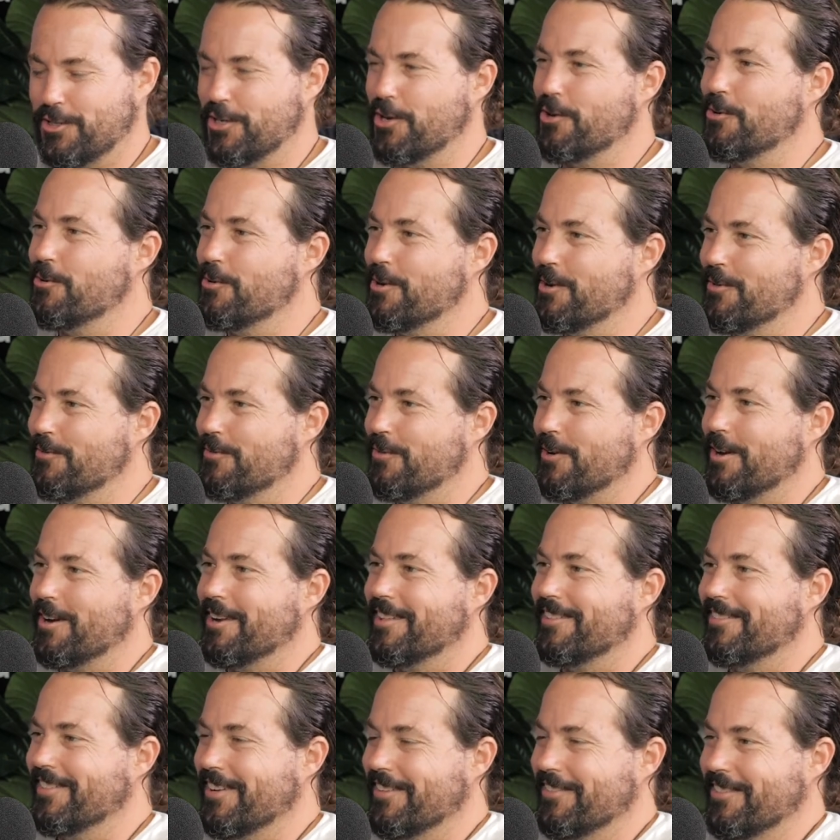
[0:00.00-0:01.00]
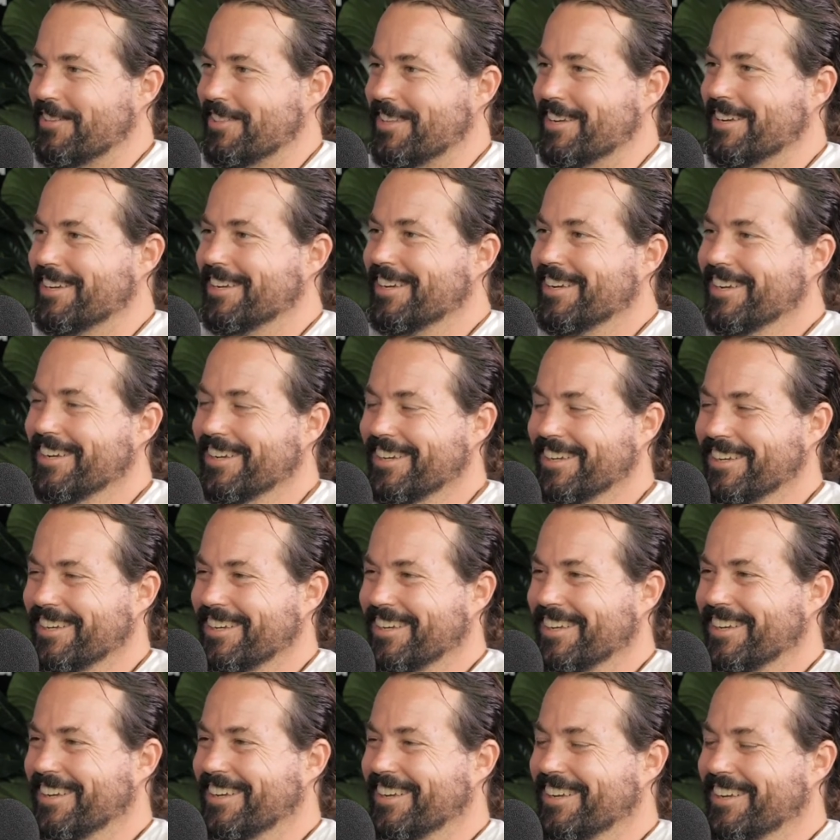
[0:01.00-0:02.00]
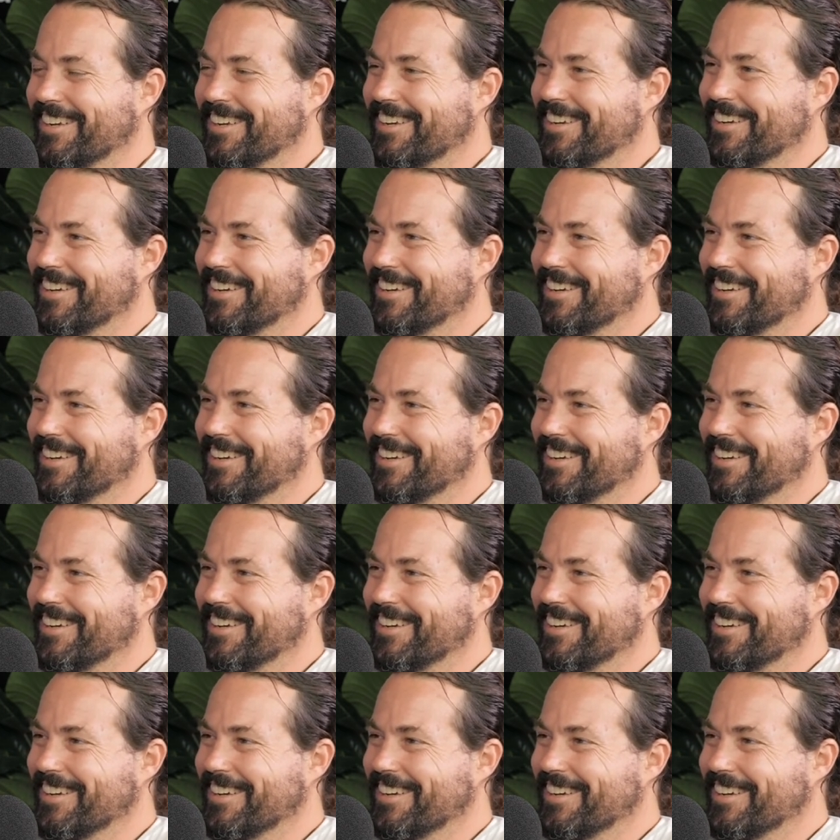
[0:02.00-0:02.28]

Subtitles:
Put a tour in front of everything.